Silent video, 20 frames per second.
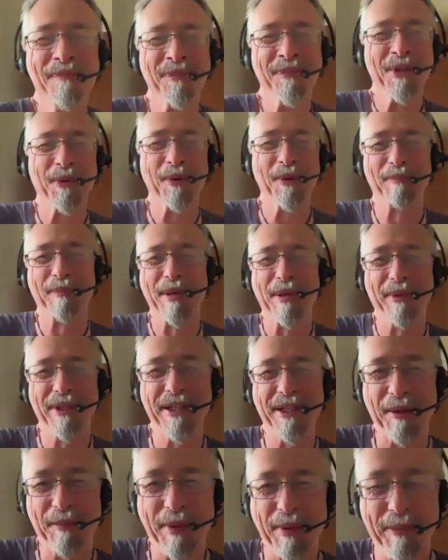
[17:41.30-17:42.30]
well, people, you
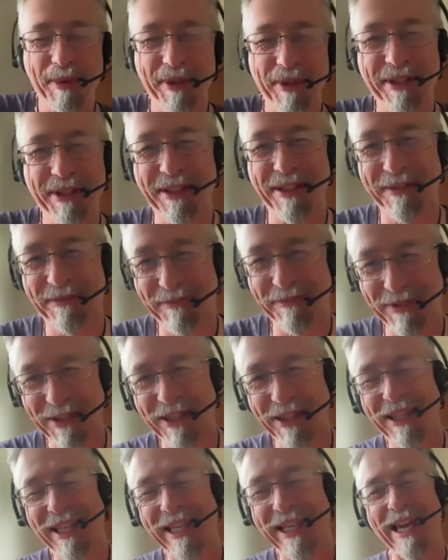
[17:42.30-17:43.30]
know, people,
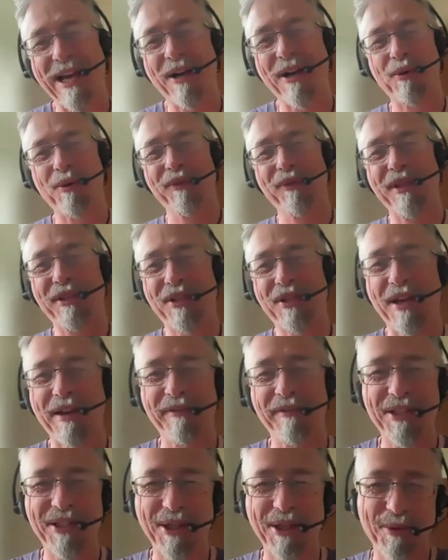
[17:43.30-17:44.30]
they get old and they start
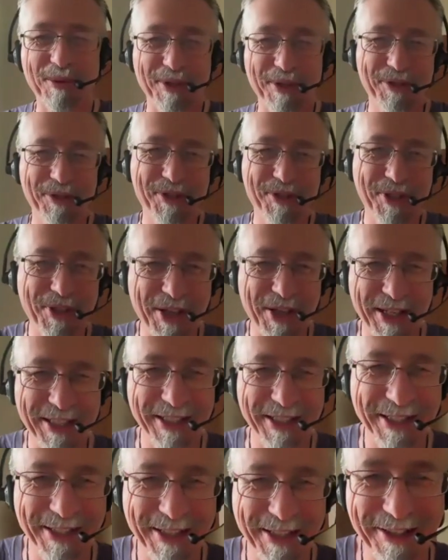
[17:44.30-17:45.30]
having children, so they,
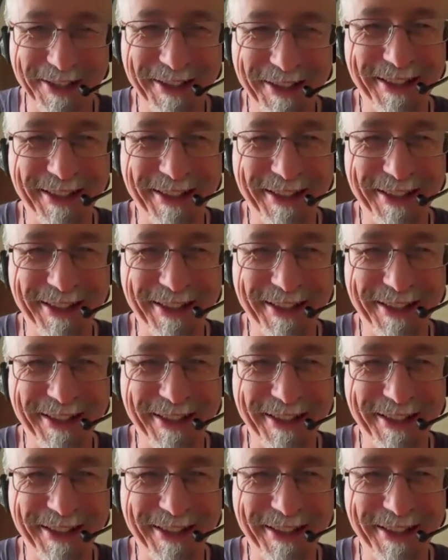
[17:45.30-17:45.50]
you know,